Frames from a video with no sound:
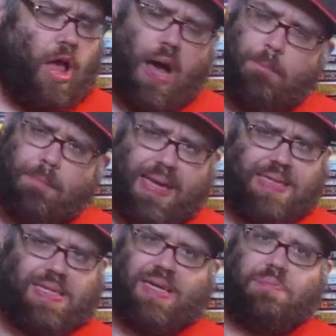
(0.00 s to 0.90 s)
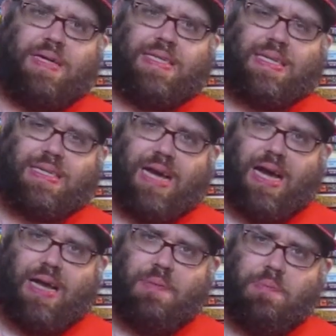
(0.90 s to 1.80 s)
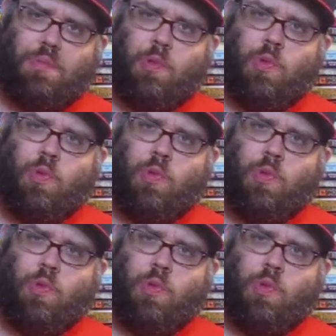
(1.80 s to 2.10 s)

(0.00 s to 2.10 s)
amazing time,